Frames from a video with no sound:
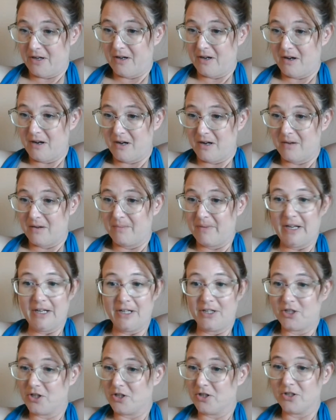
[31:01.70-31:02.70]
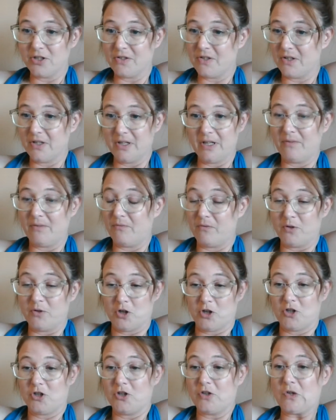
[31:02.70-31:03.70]
are many churches that
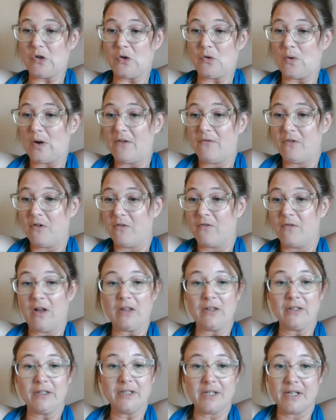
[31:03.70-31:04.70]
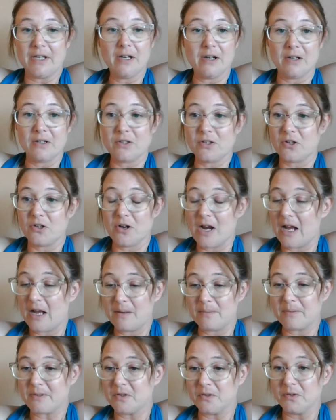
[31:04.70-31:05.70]
churches are great for volunteers. You're
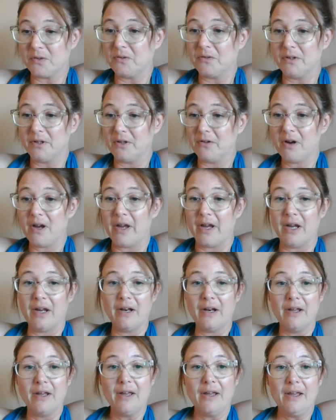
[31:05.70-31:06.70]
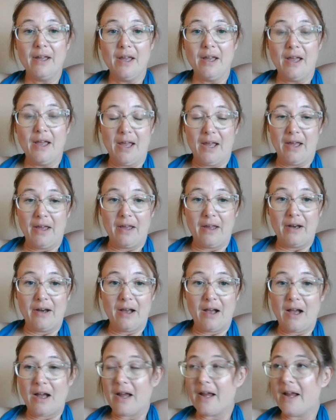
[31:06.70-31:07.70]
absolutely right. And
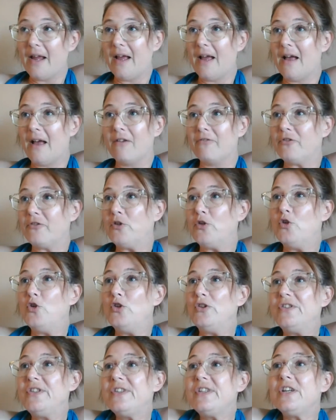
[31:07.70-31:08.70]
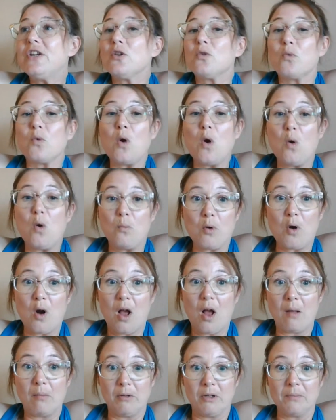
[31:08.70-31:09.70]
I have zero
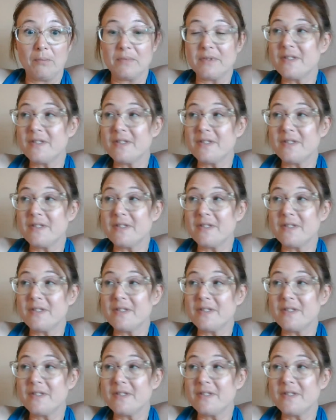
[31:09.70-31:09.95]
problem